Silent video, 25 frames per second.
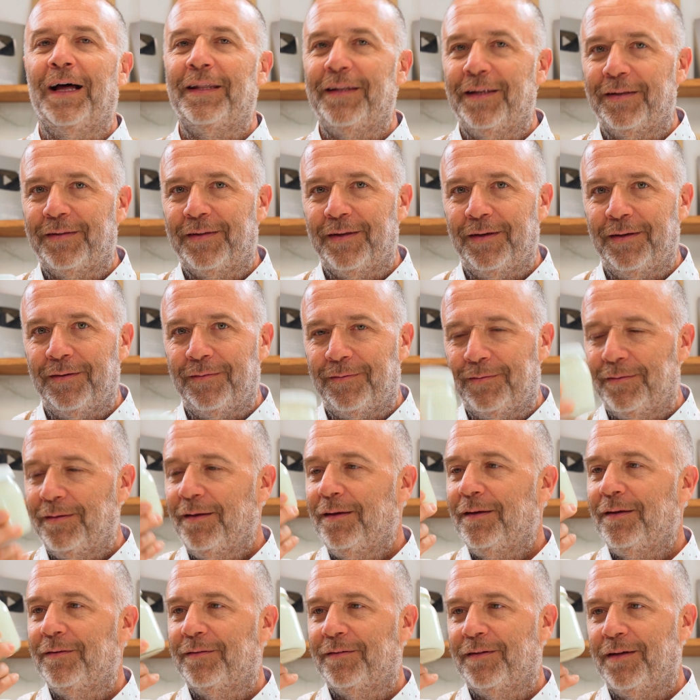and the taste
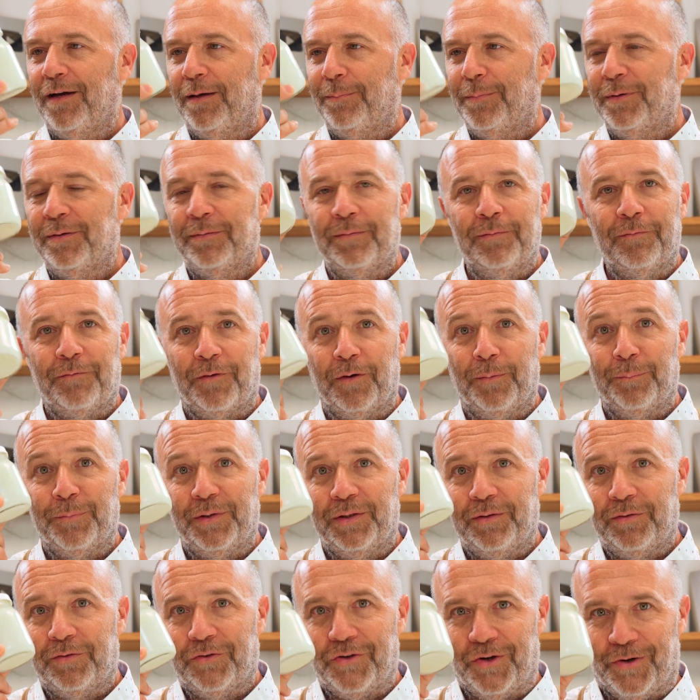is coming from
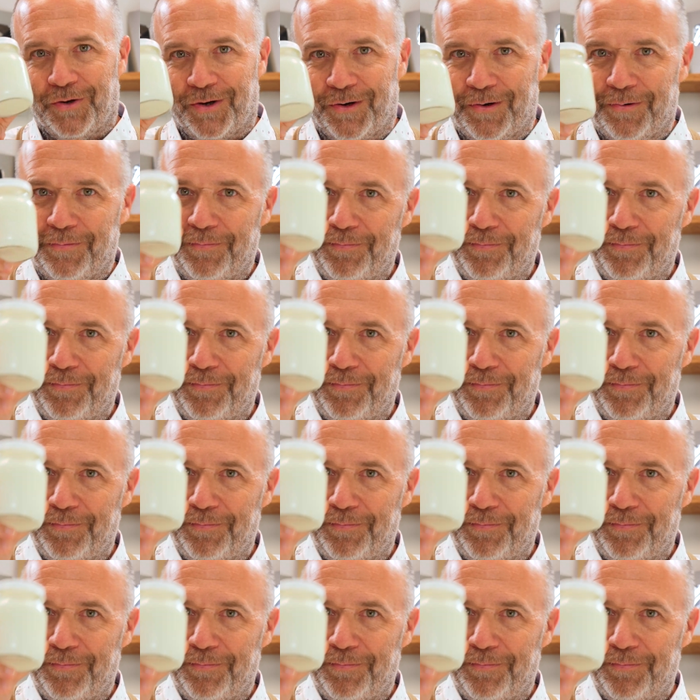this jar.